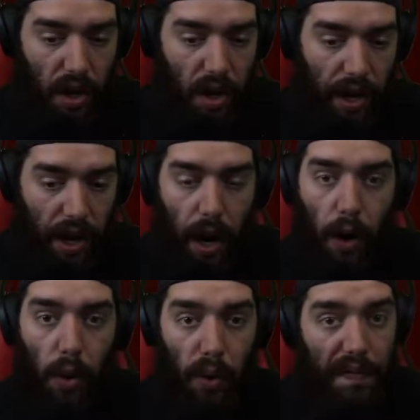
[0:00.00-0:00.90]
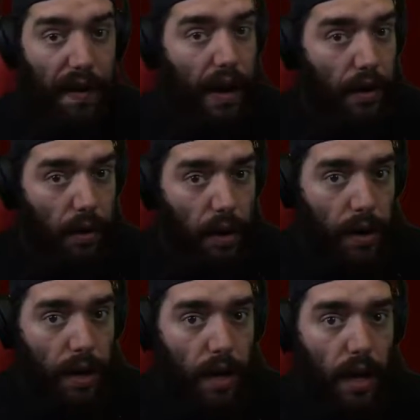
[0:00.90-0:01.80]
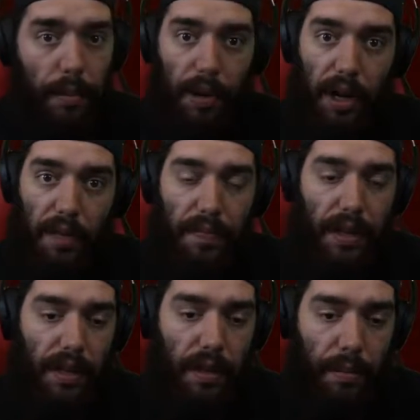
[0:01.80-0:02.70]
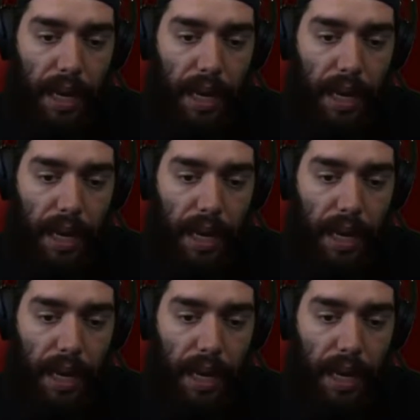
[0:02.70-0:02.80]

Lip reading: on our Holy Fire aura, but the main